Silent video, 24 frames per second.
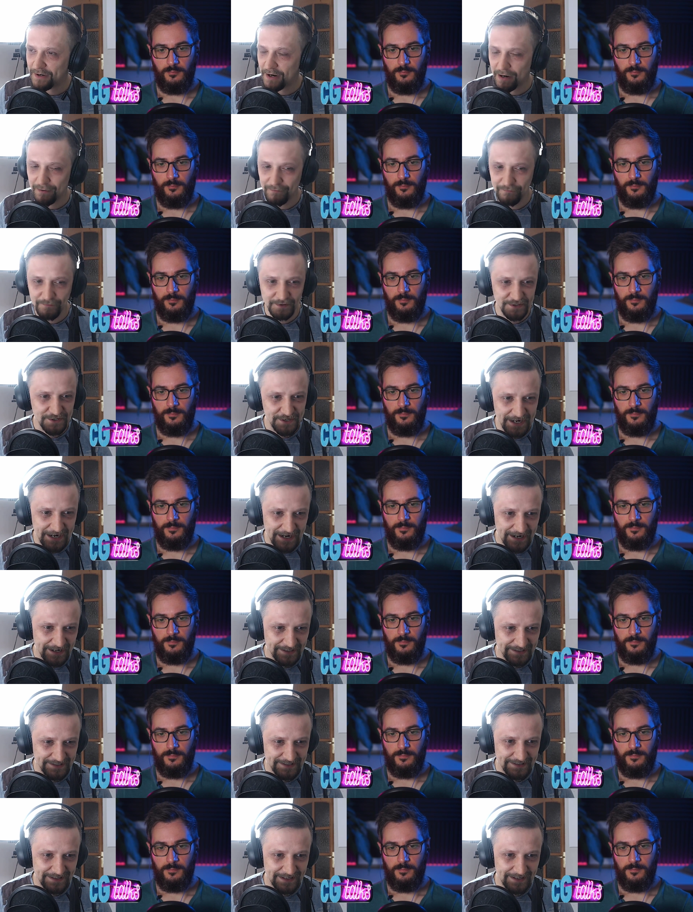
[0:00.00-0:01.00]
Speaker 1: comfy
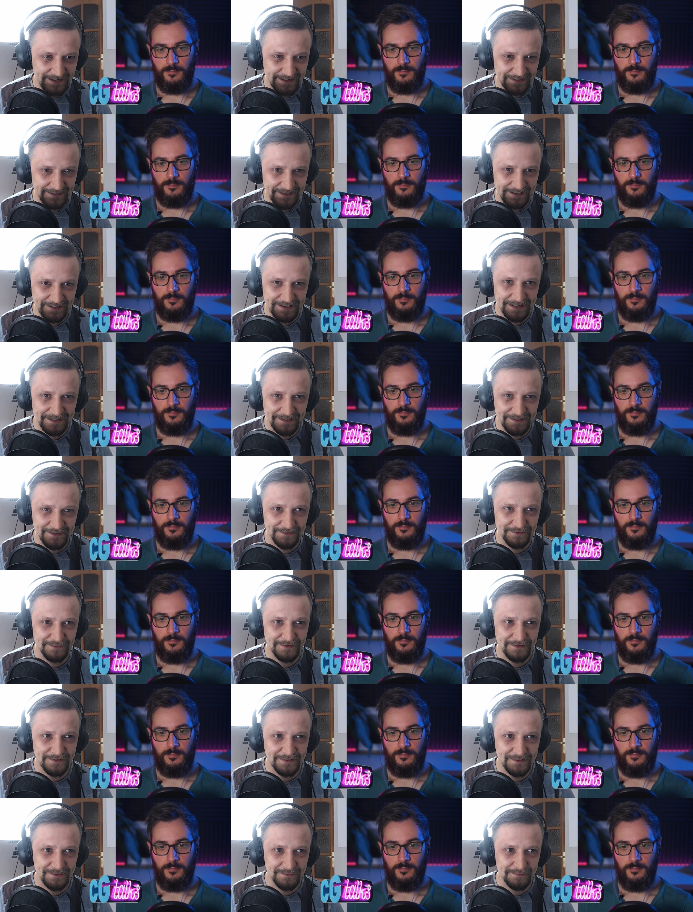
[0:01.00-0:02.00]
chairs they they tend
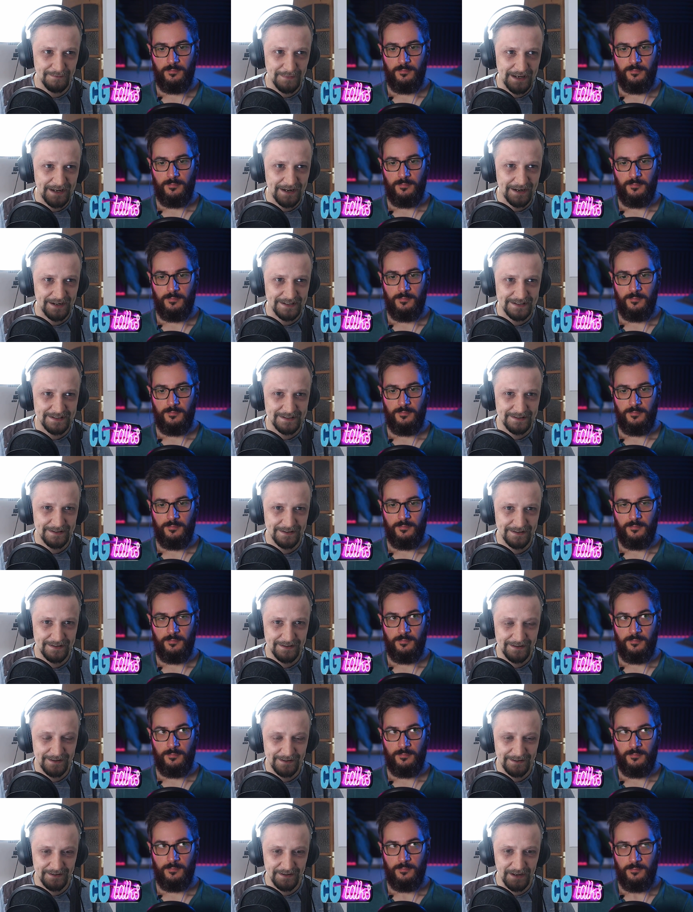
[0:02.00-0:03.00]
to to make us
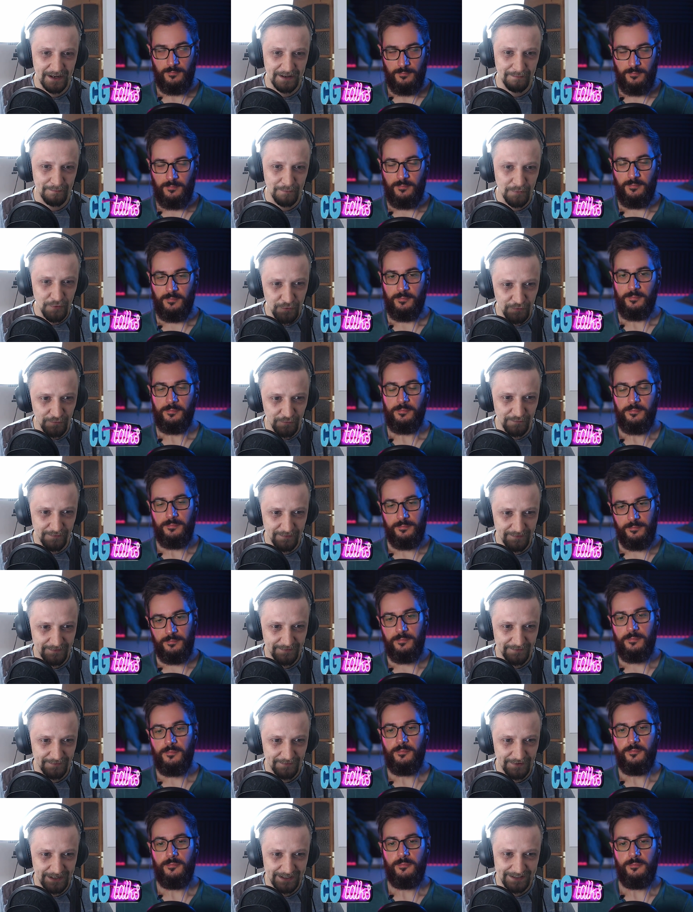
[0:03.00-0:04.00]
not move
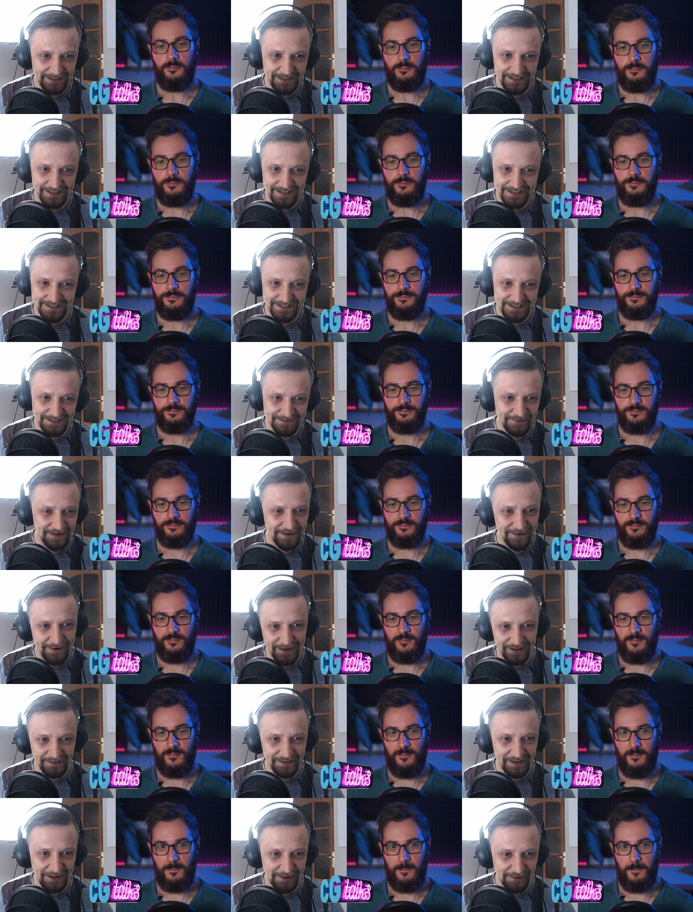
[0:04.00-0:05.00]
right it's, it's very
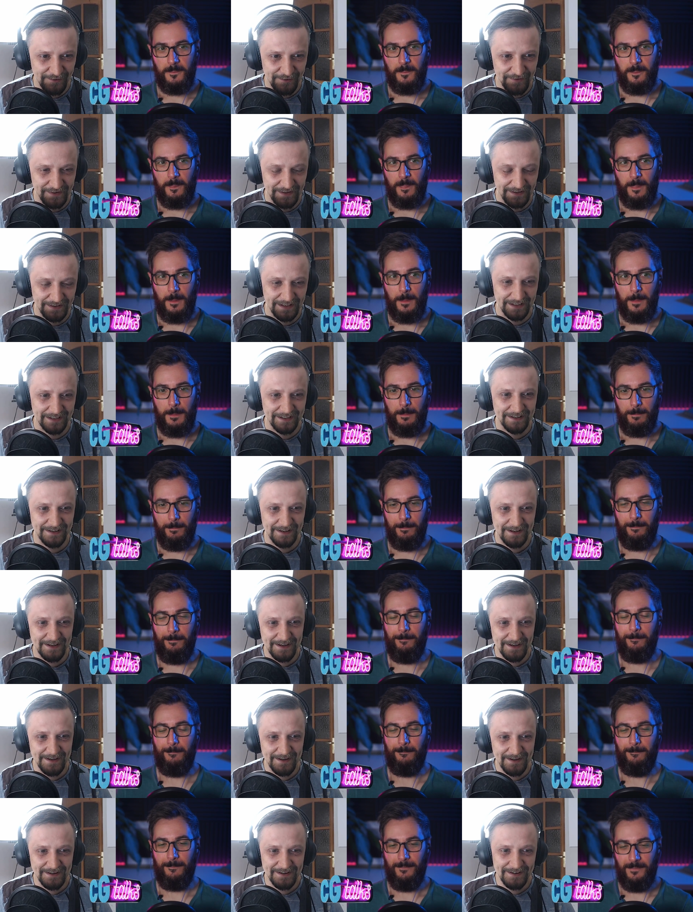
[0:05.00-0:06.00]
unhealthy like
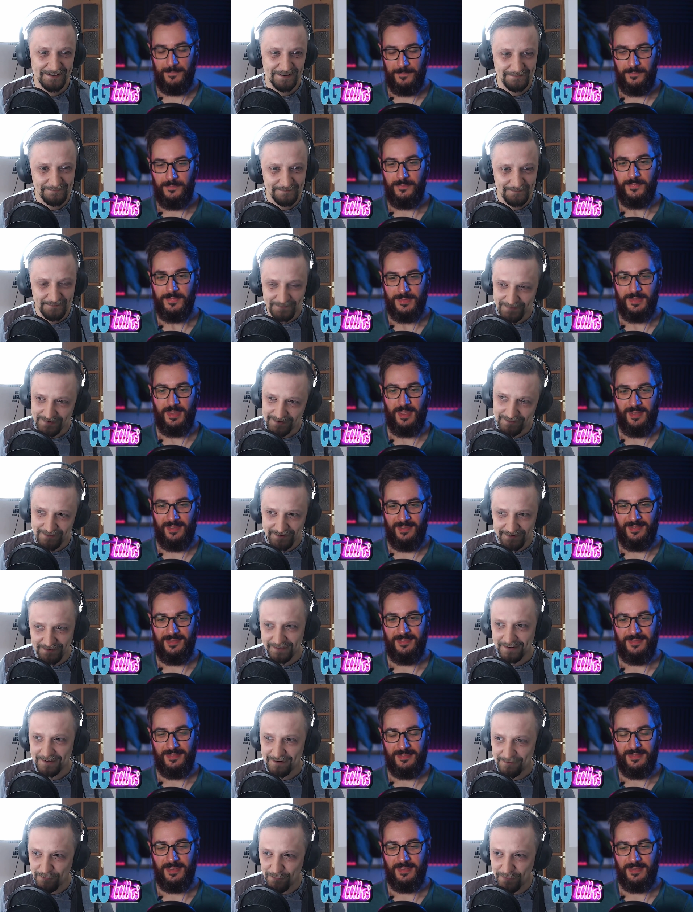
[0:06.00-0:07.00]
yeah
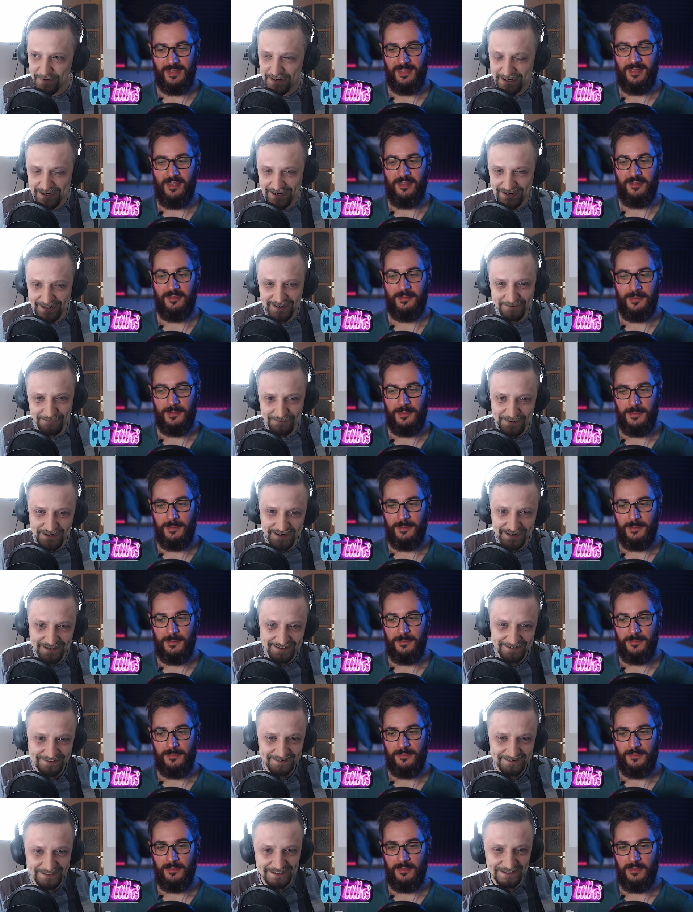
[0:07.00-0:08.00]
yeah, we are we
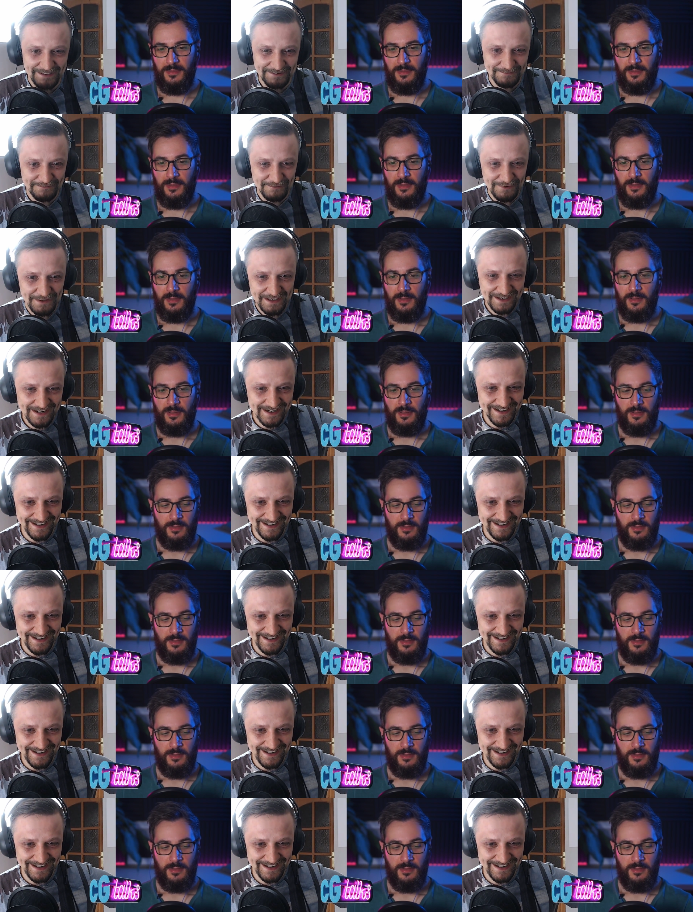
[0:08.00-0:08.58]
are yeah we are